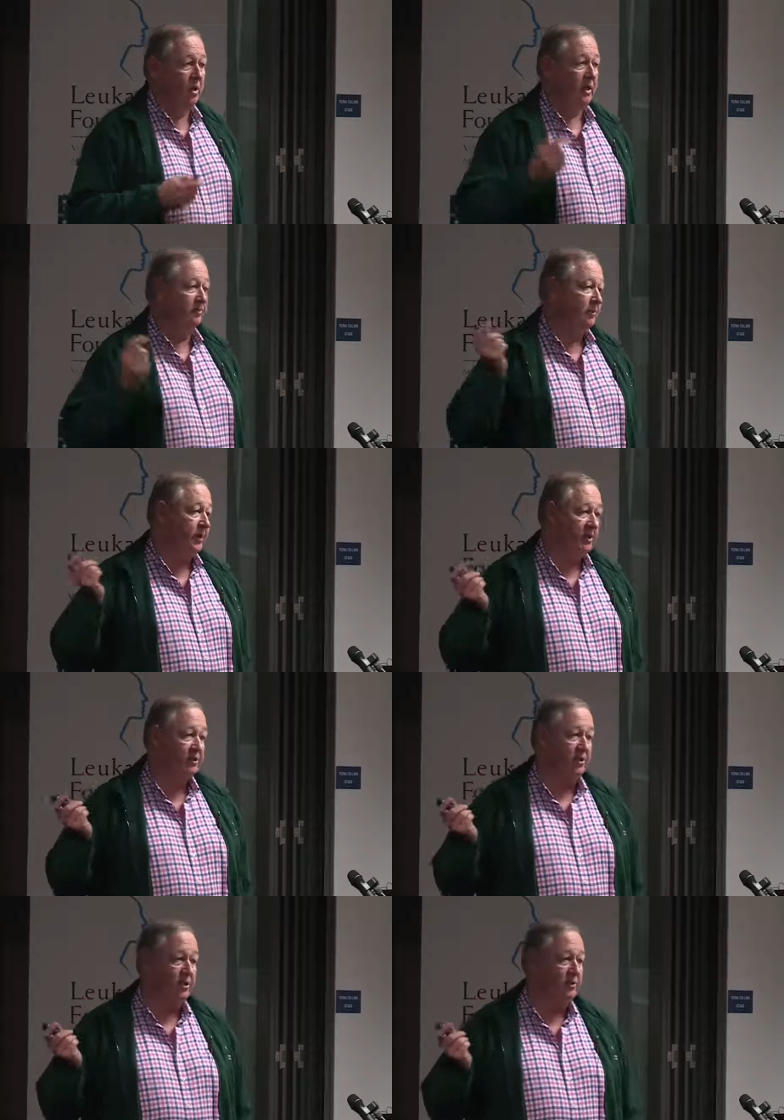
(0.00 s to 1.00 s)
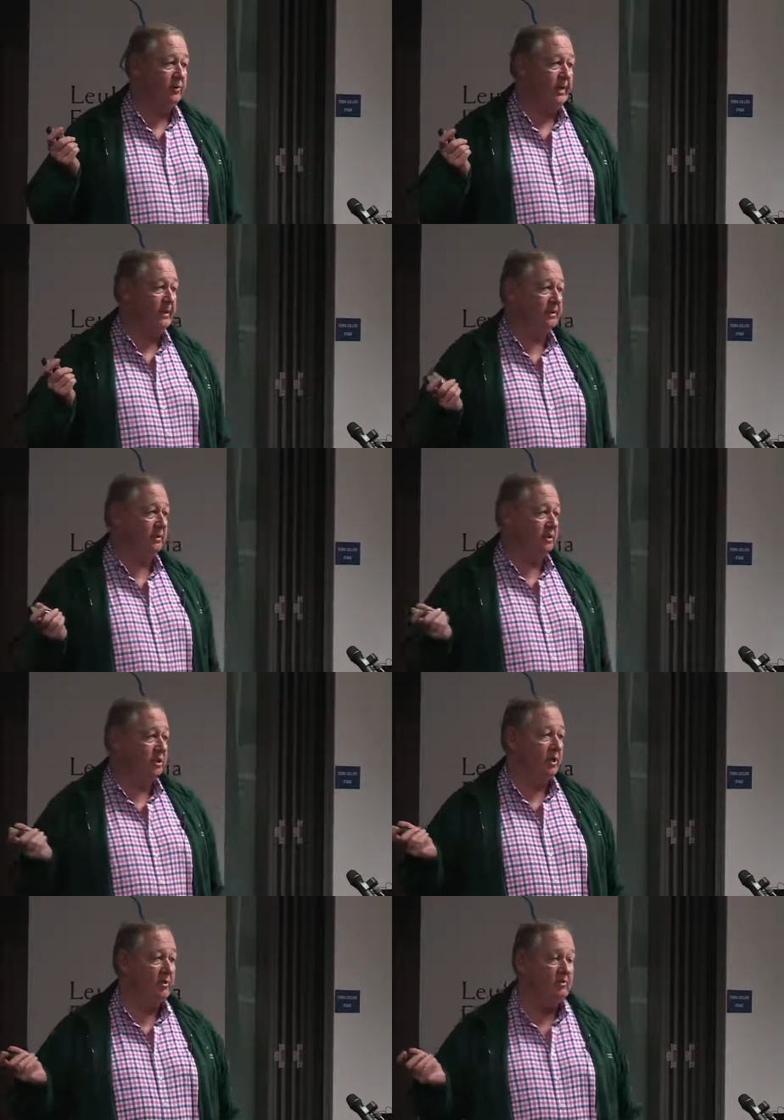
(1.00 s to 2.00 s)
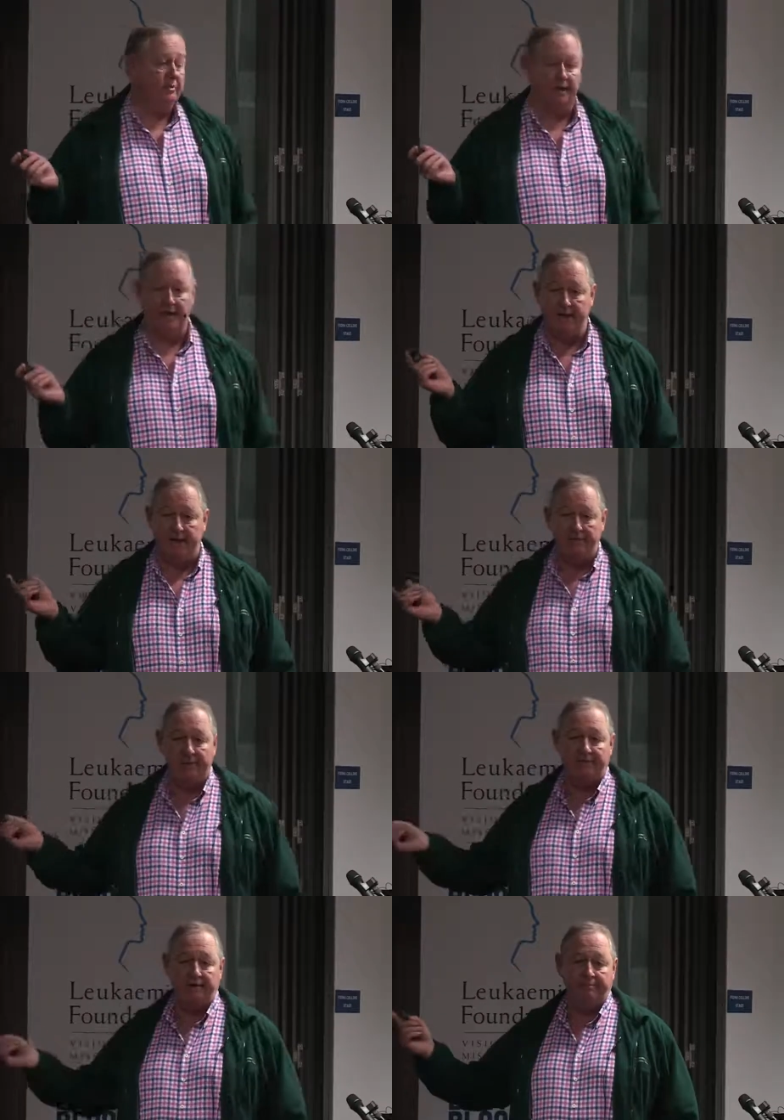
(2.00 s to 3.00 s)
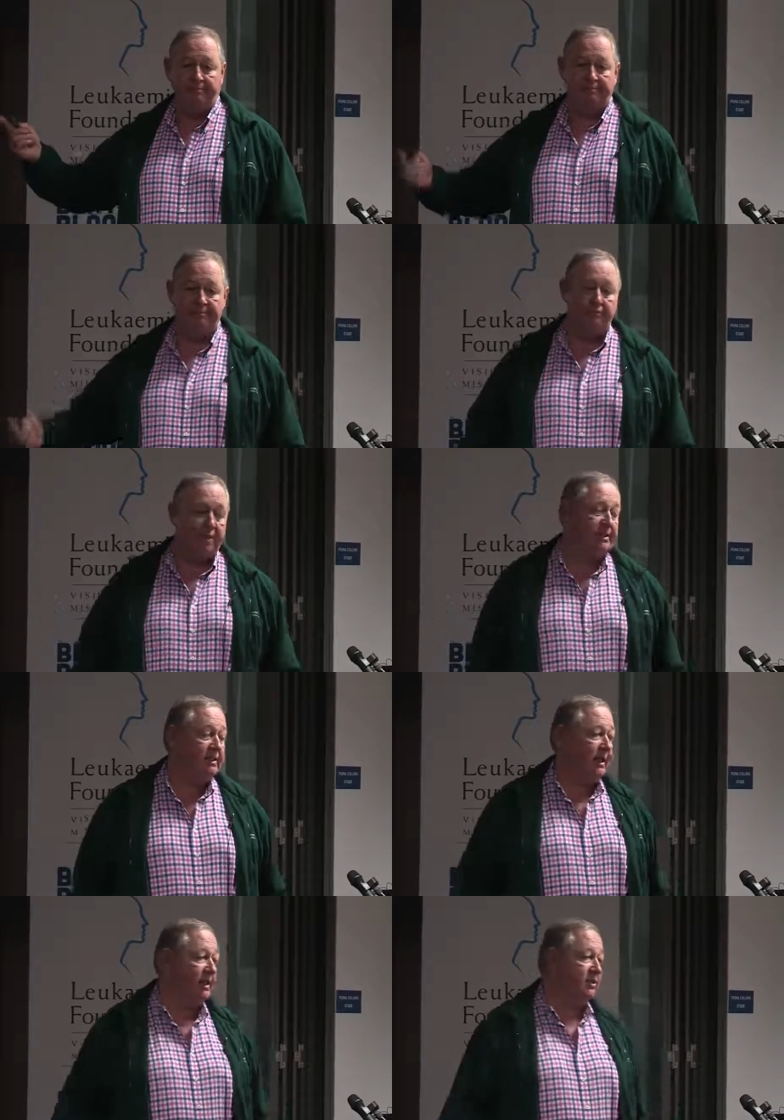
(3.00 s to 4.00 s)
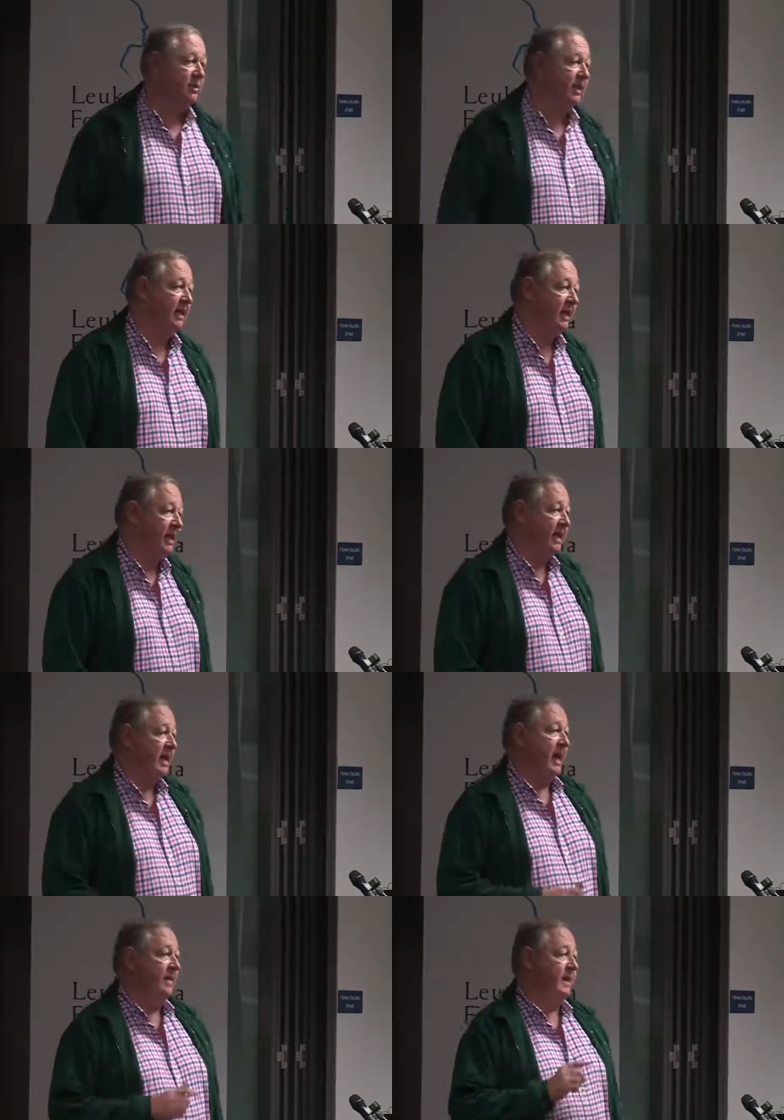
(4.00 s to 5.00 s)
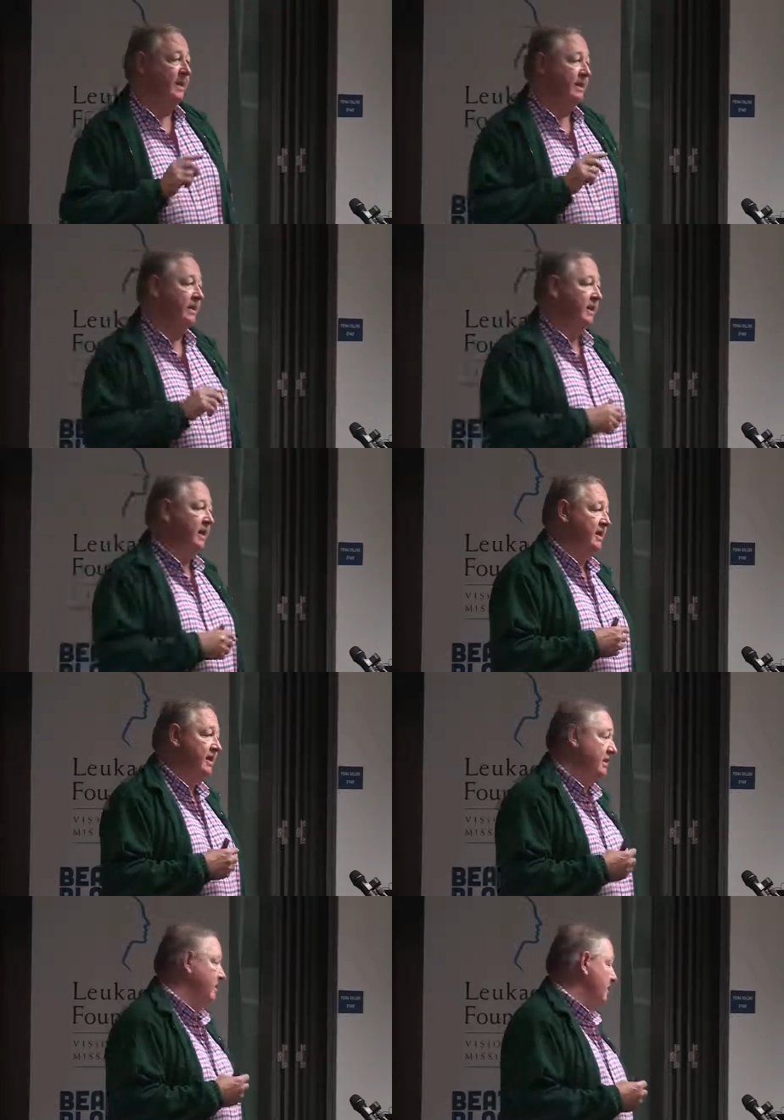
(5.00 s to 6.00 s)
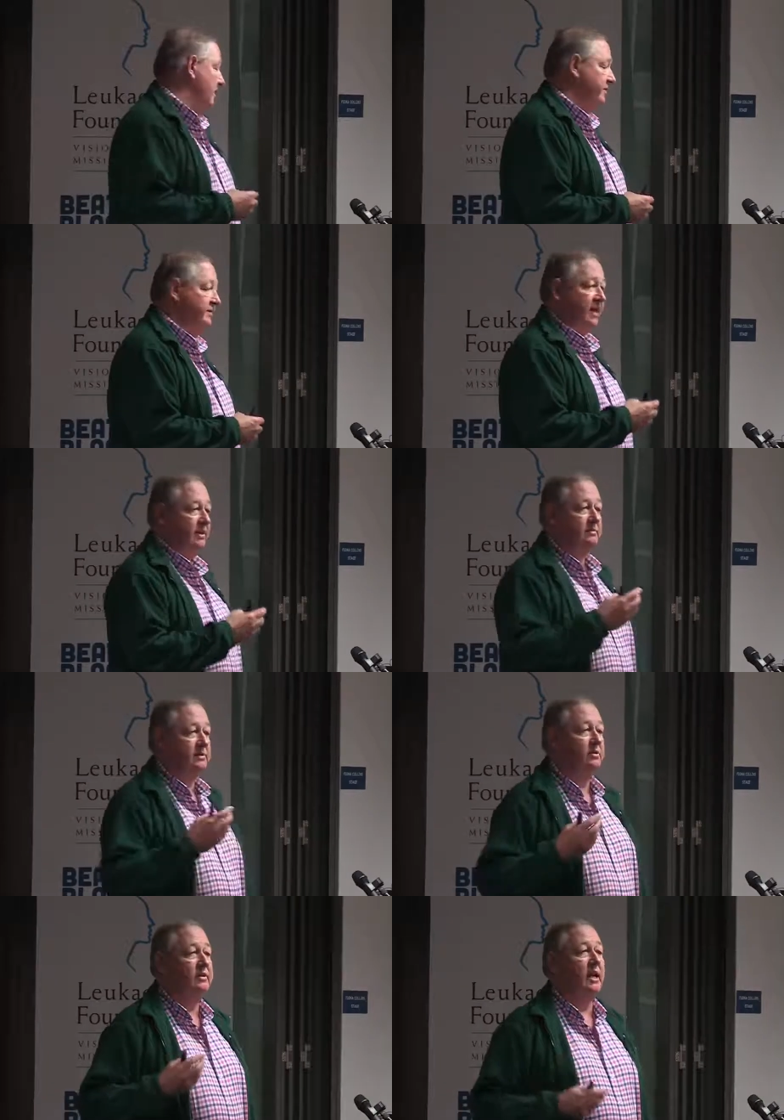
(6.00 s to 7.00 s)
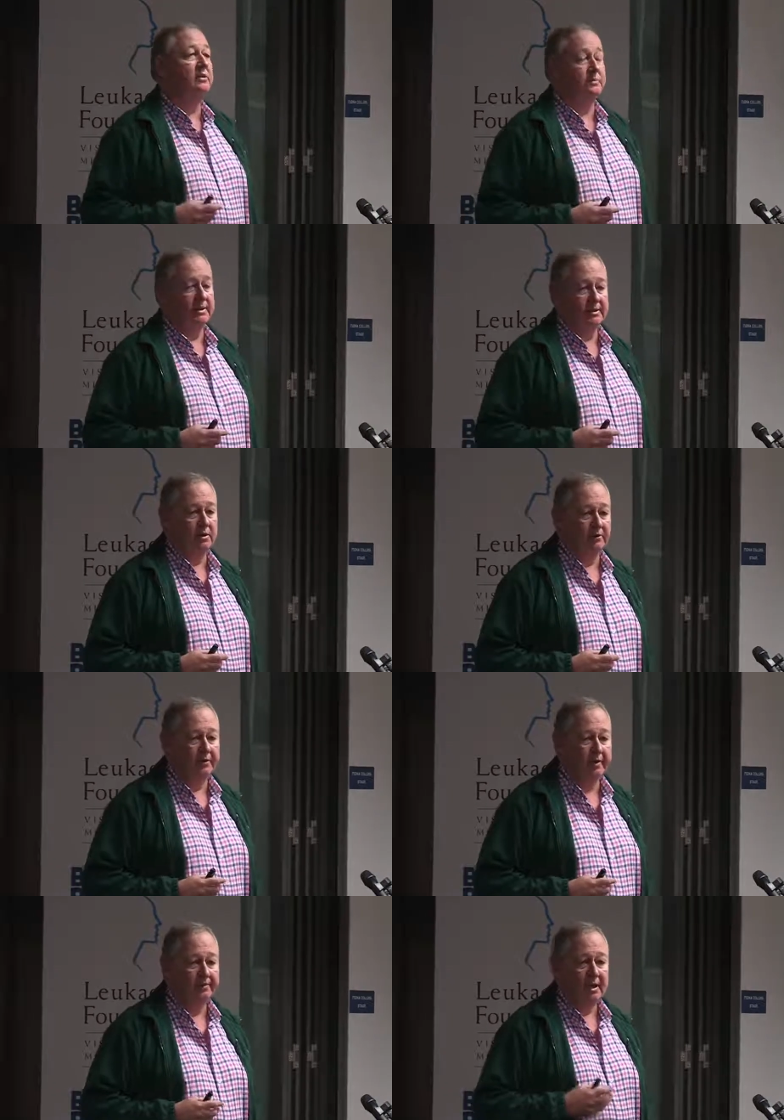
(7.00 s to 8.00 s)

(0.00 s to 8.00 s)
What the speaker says: What I propose to do is show a bit of a presentation, and then at the end I've done sort of the ultimate selfie.